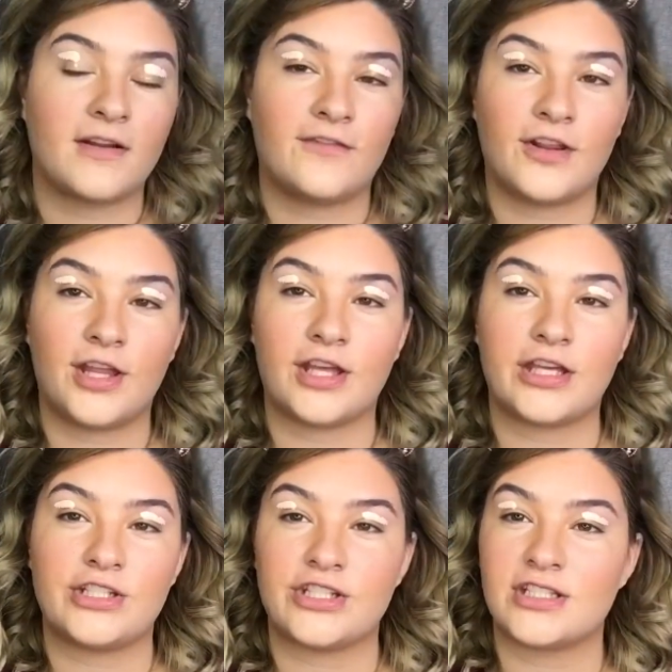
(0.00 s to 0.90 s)
but I feel like
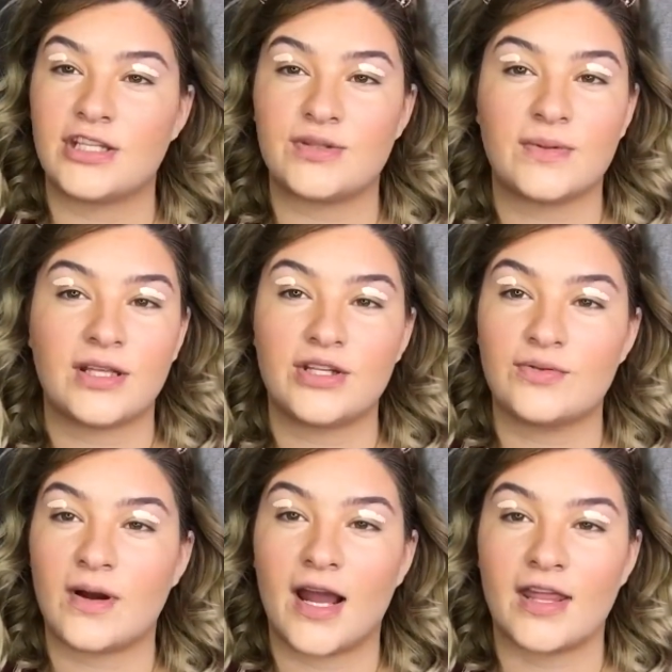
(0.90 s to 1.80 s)
it just gets really
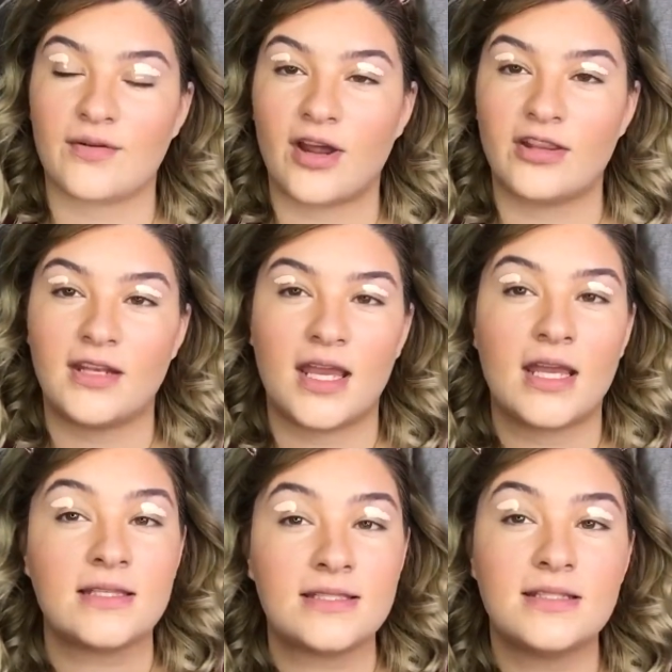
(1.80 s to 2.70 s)
dry throughout the day.
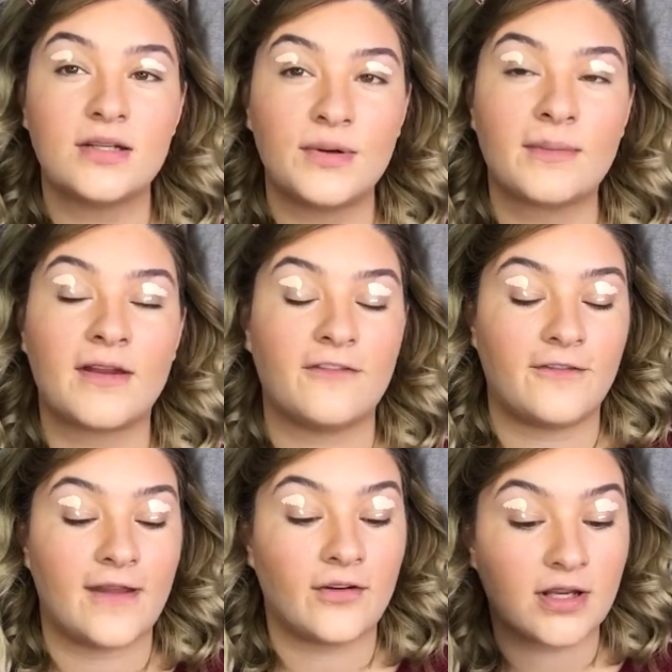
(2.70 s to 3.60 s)
It's still one of my
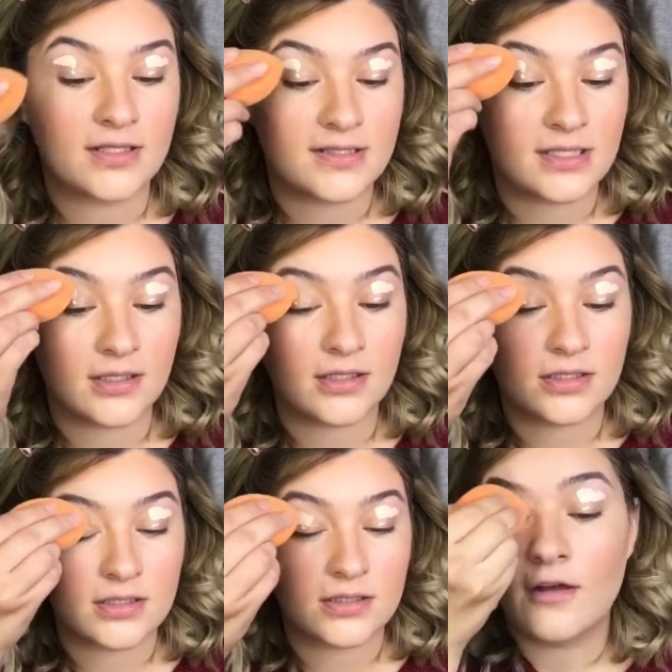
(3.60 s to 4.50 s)
favorite concealers.